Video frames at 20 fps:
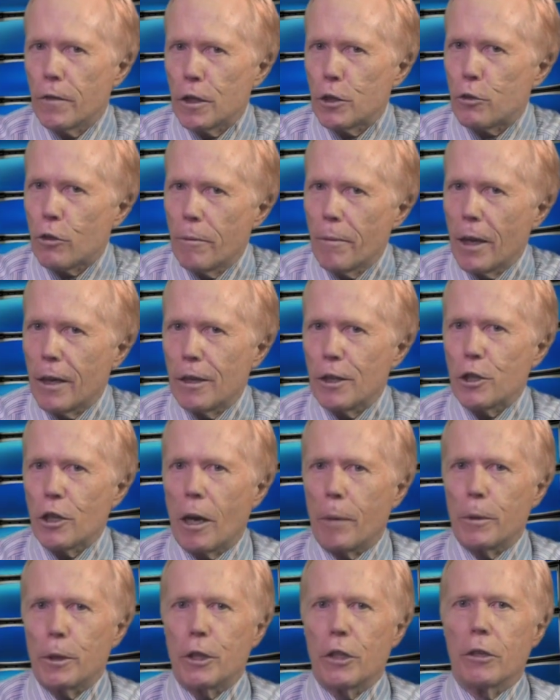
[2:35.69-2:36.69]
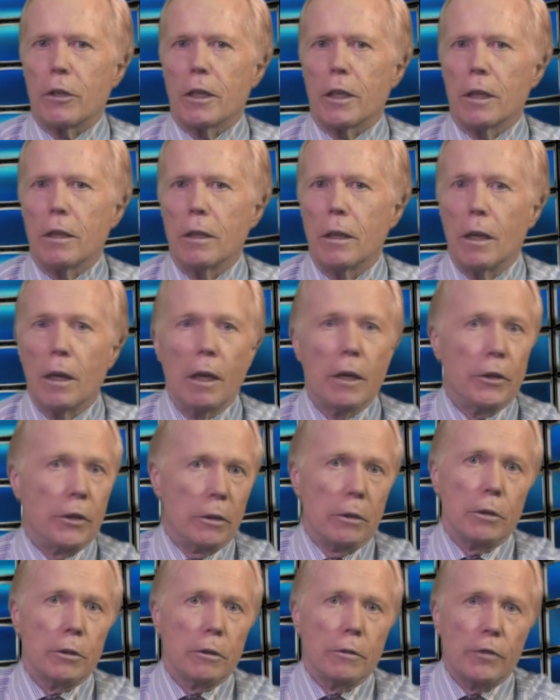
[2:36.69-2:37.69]
of this tremendous opportunity,
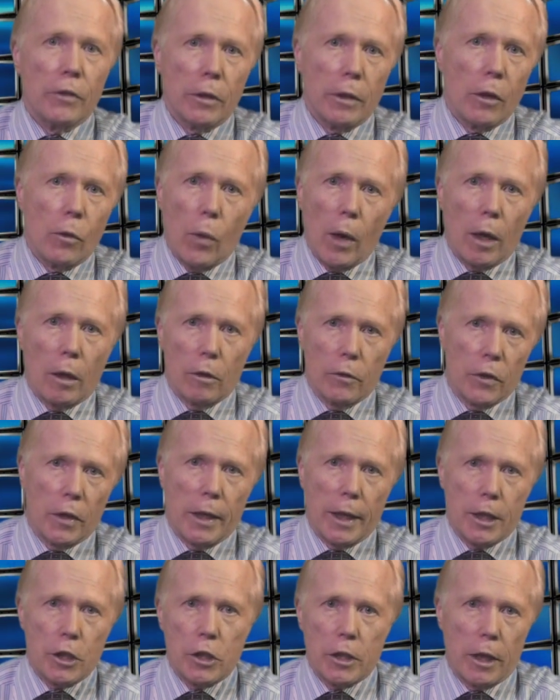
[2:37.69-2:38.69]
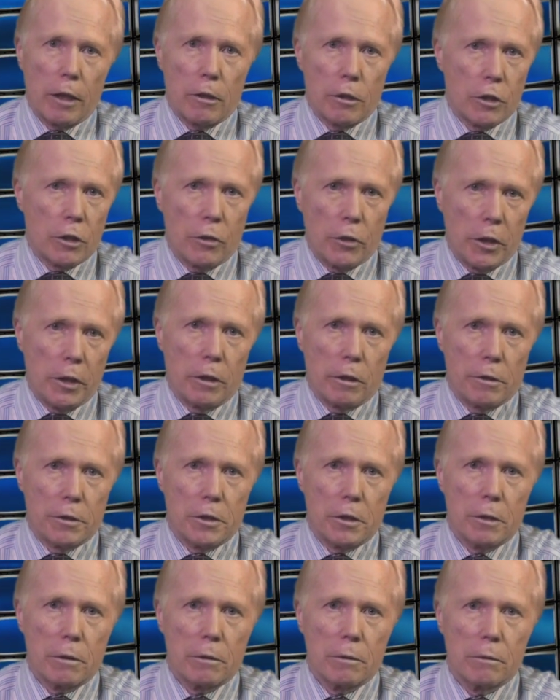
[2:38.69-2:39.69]
you'll do very well over the next 10 or so
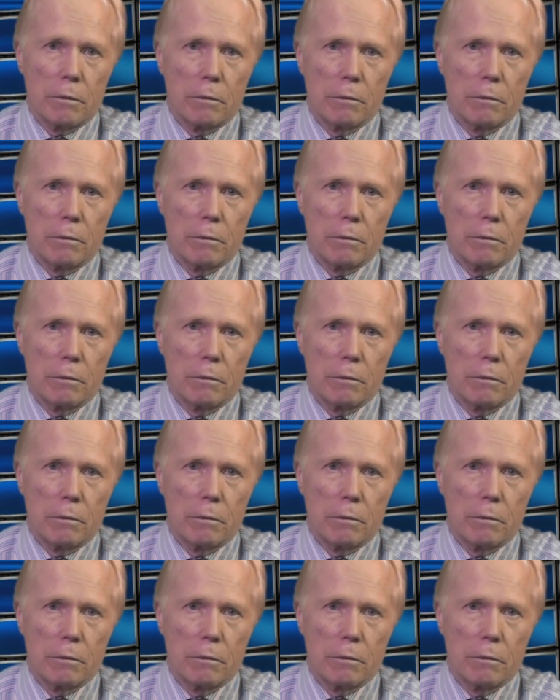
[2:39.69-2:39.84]
years.